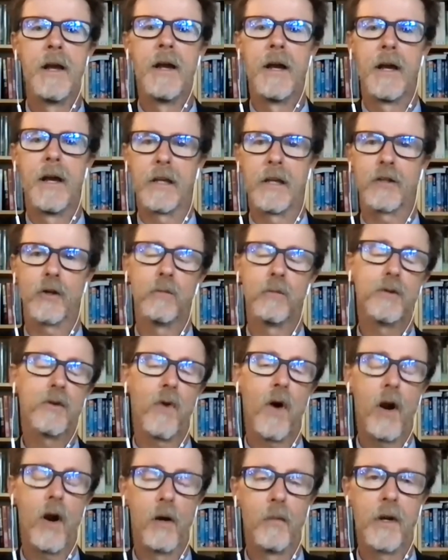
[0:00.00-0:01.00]
In terms of
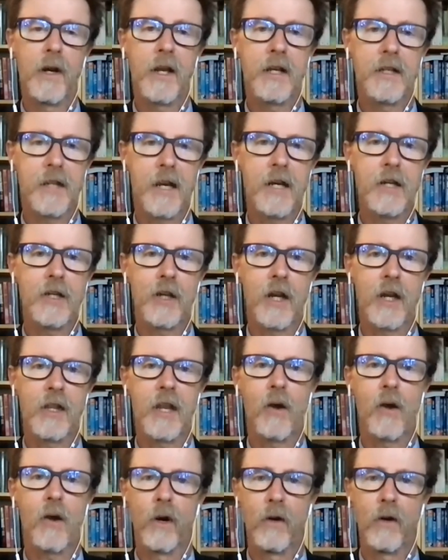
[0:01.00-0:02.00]
harmonization, I
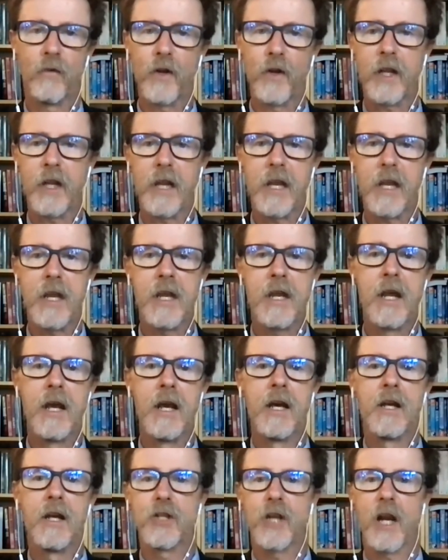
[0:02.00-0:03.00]
think one of the key
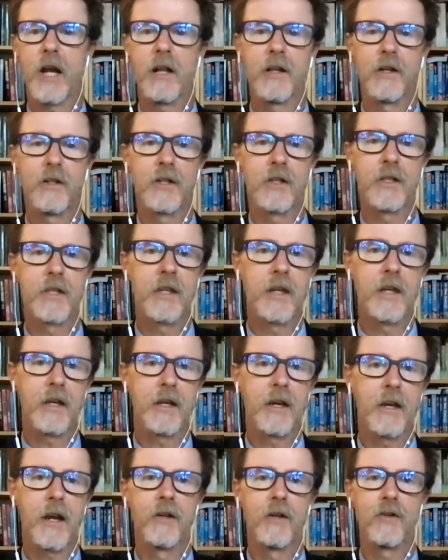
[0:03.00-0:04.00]
challenges
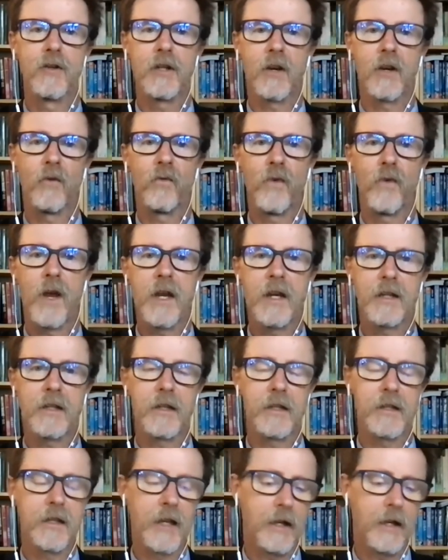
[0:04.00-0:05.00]
that countries have faced
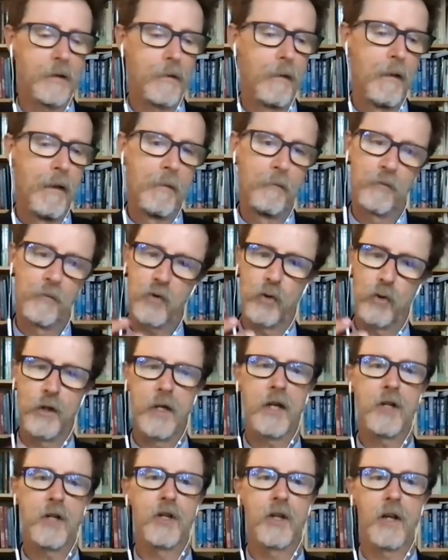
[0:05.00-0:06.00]
is that
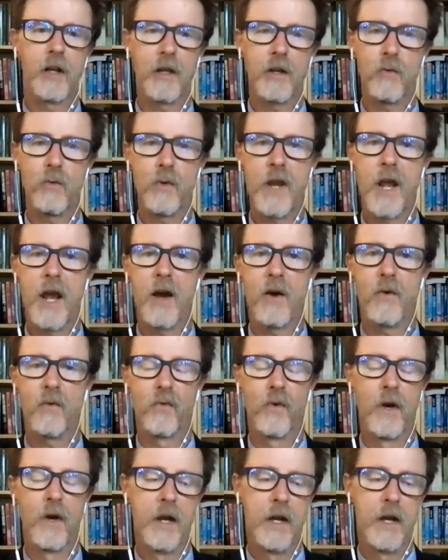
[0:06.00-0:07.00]
traditionally we have
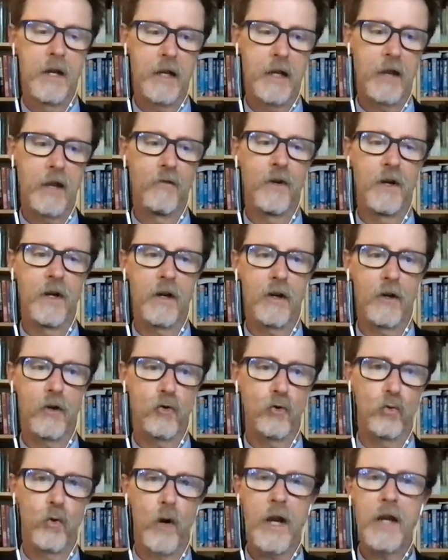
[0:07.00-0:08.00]
given
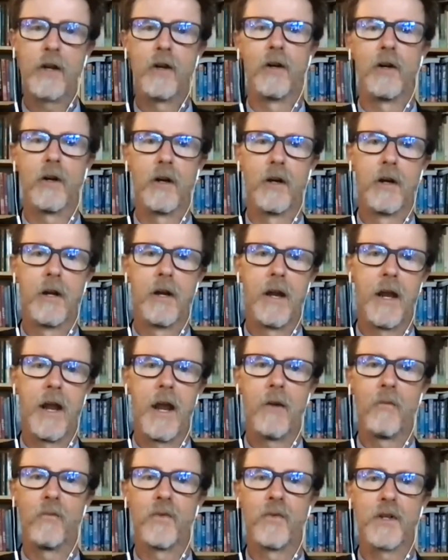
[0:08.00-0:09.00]
greater
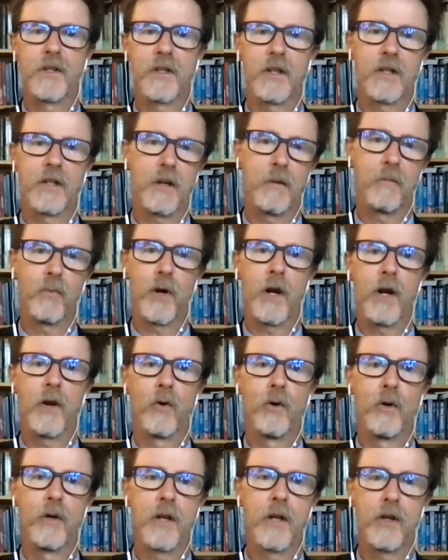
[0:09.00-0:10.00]
emphasis and
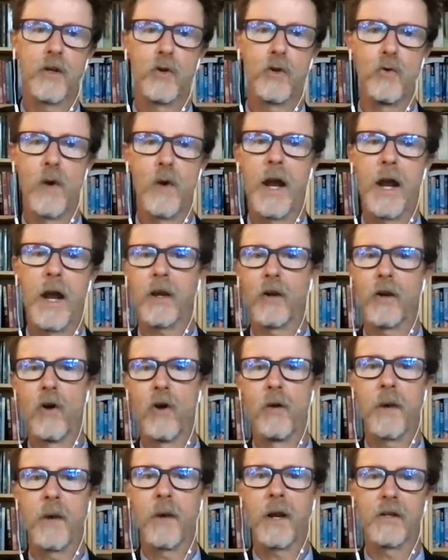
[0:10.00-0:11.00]
priority to
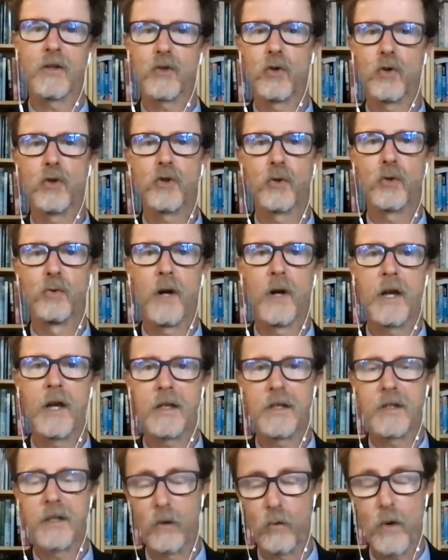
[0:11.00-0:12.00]
economic and social
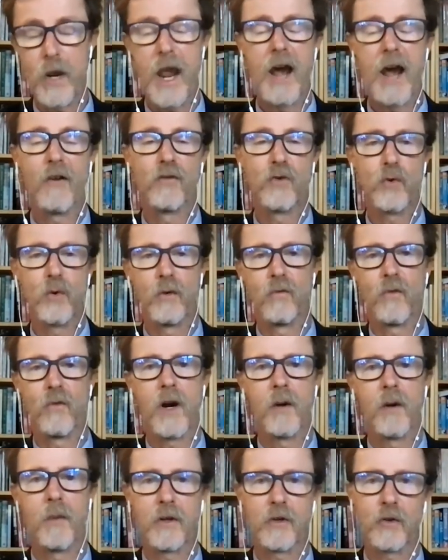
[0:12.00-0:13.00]
rights than we have to
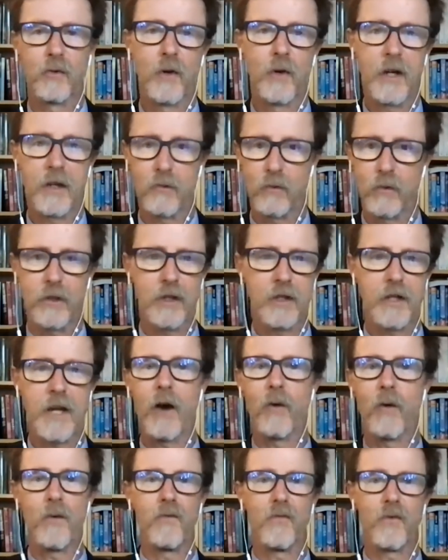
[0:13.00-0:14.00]
environmental rights, which is
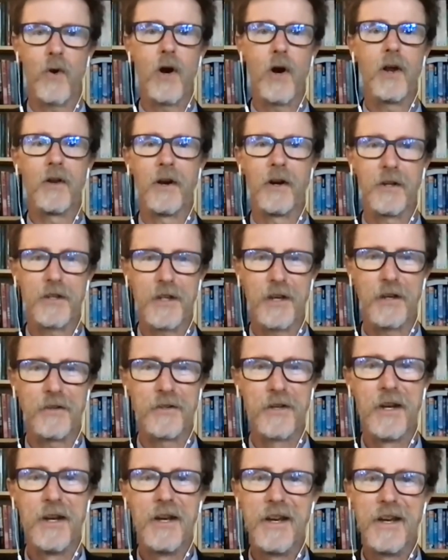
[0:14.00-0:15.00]
how we've gotten
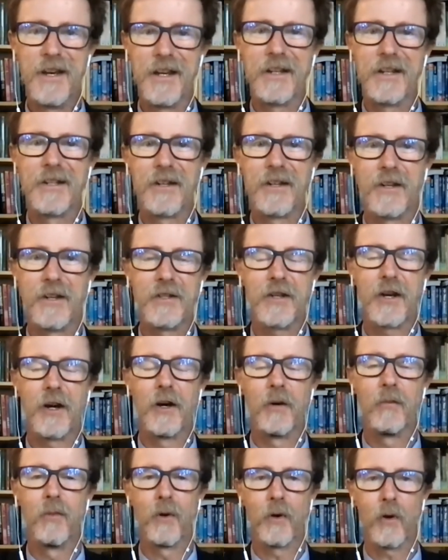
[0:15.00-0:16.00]
ourselves into this
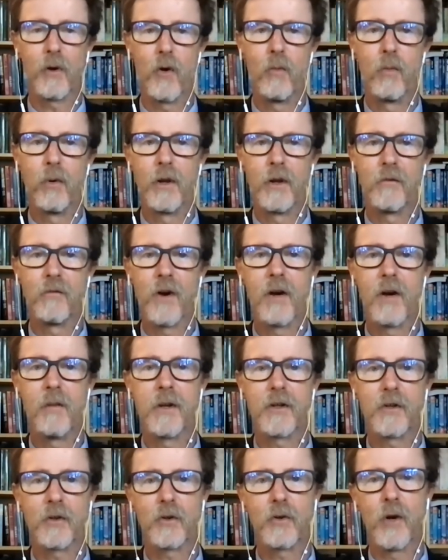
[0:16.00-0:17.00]
terrible global
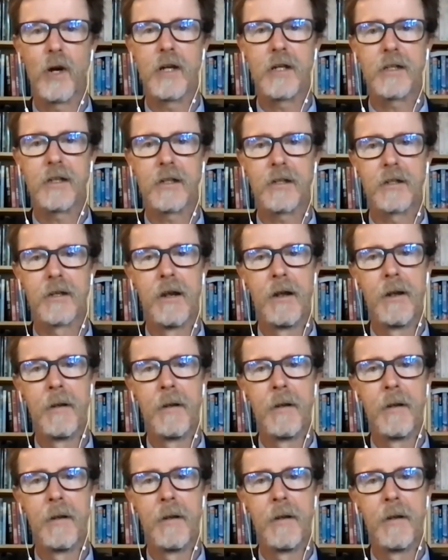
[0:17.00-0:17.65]
environmental crisis.